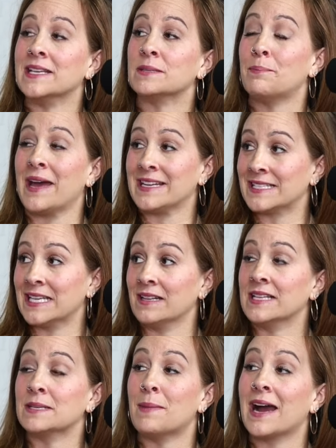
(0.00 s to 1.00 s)
is
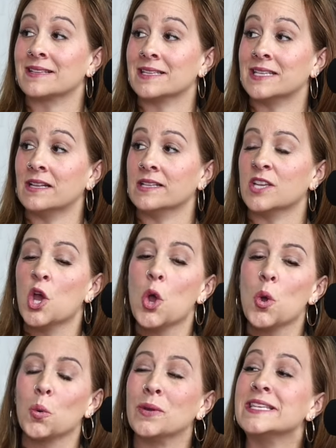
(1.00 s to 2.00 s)
penicillins, amoxicillins.
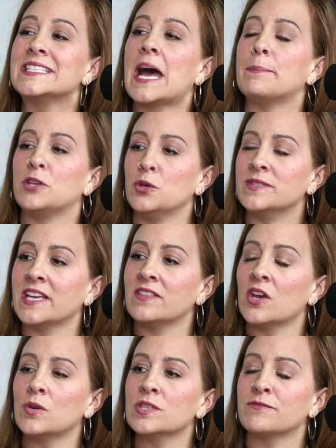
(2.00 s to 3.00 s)
We stopped using
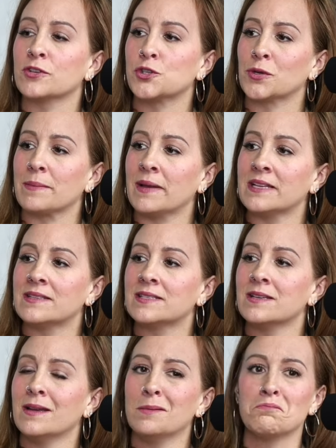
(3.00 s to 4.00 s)
those for treatments
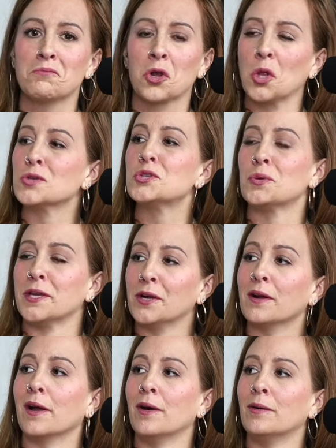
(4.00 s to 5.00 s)
close to a year
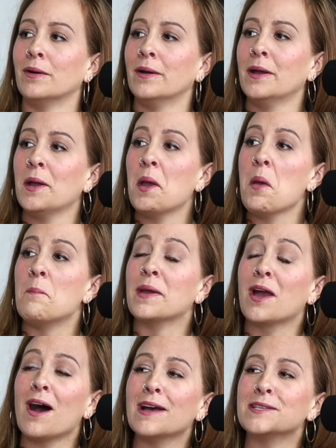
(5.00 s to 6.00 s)
ago.
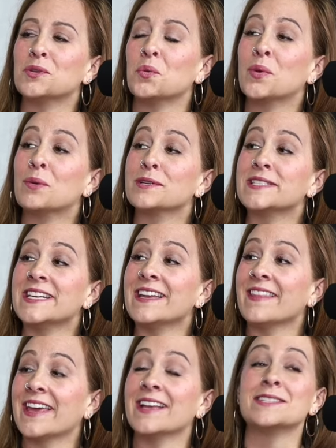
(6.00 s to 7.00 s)
Because we were seeing
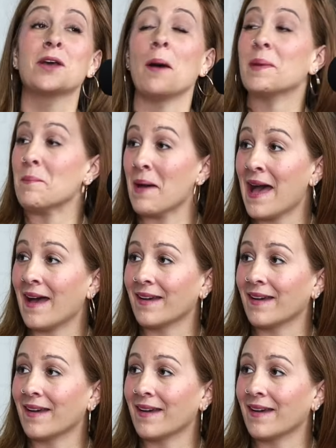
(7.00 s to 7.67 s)
the kids coming back.